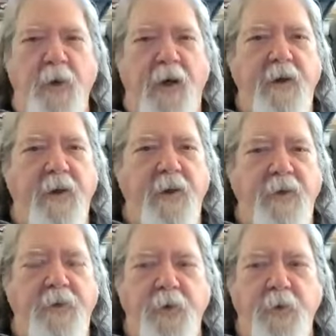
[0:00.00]
back
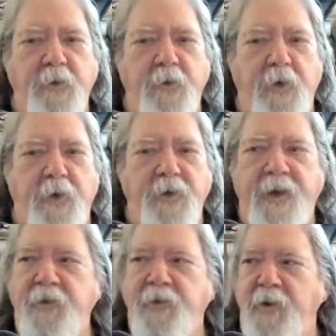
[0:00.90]
to Los
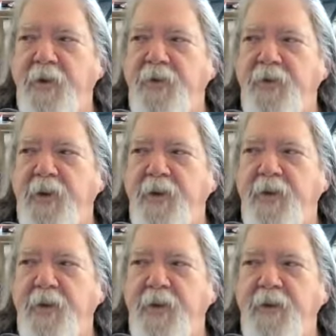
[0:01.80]
Angeles.
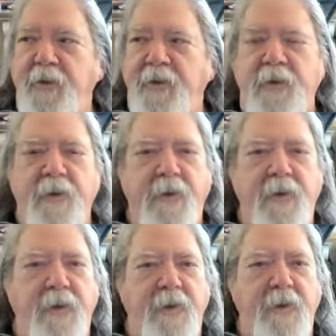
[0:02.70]
And uh,
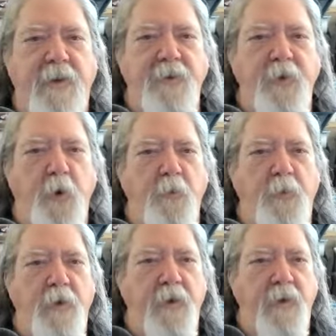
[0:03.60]
let's hope
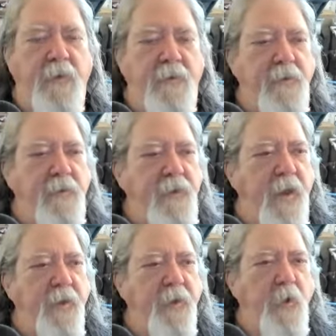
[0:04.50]
uh,
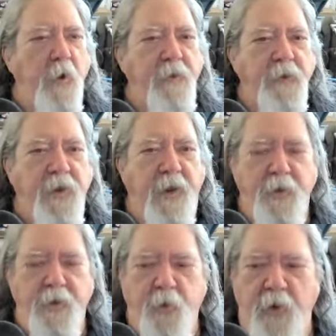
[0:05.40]
now that COVID's had
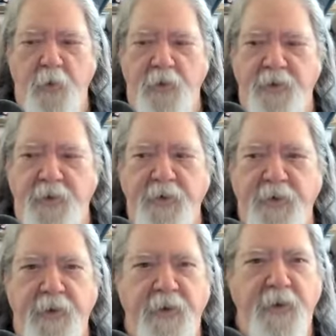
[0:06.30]
its way with
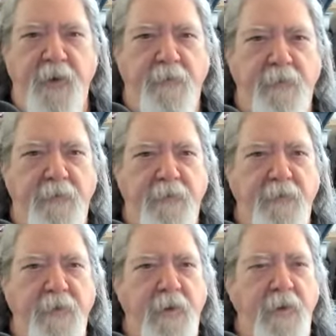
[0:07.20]
us, that it'll
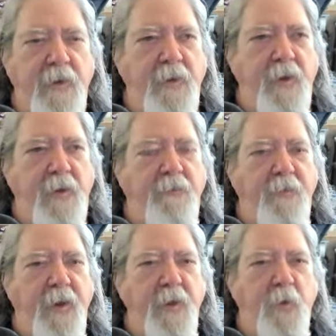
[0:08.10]

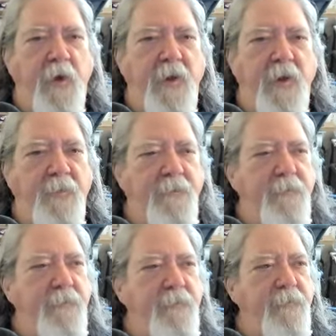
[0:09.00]
fade away
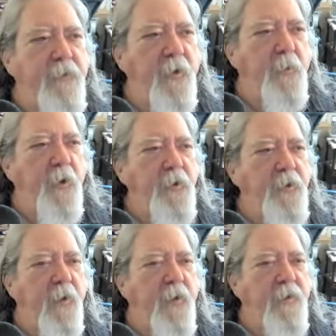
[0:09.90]
for the
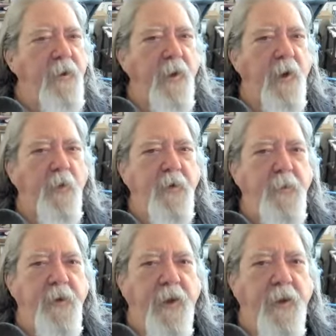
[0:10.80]
most part. It'll always
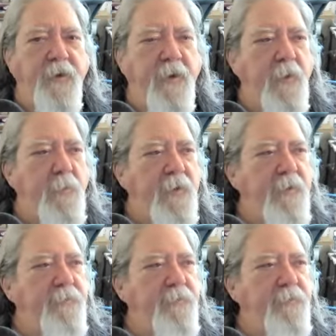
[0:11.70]
be out there. But